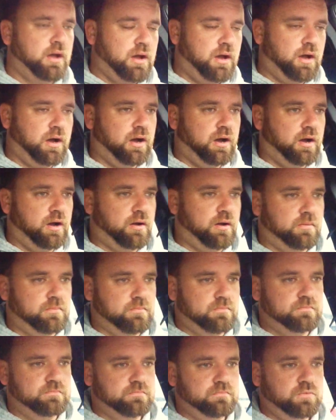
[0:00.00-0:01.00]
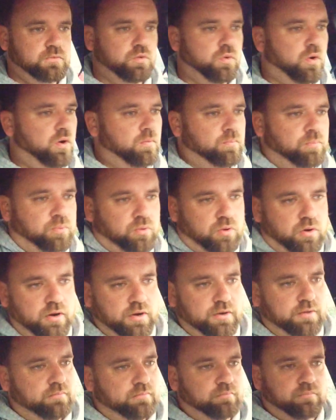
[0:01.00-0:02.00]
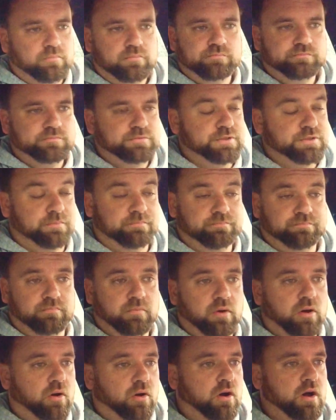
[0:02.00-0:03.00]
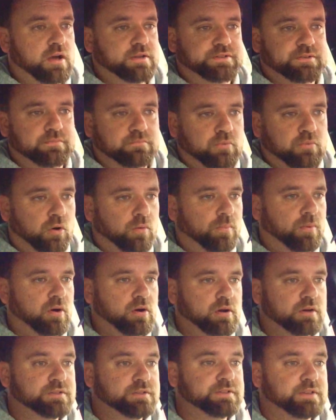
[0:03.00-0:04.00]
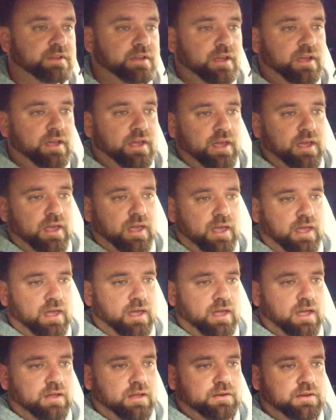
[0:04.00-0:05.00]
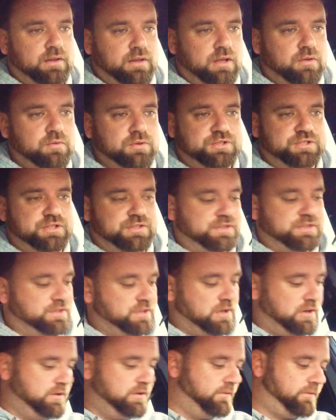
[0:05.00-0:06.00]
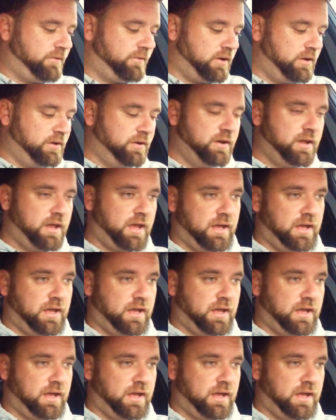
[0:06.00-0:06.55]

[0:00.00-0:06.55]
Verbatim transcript: Um, you all brought some awesome Mopars, and it was just a ton of fun.